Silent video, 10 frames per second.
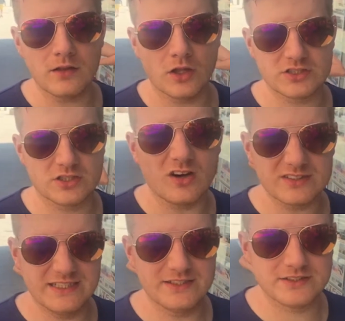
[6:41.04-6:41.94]
lots of
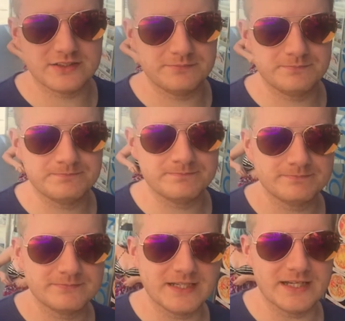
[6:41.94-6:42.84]
cocktails.
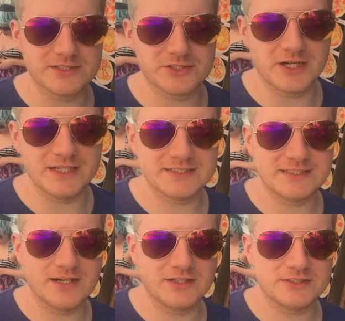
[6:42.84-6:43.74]
Getting dressed
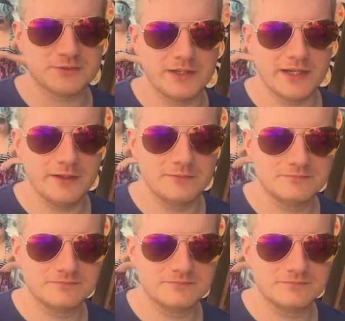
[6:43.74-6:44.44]
there, sweetie.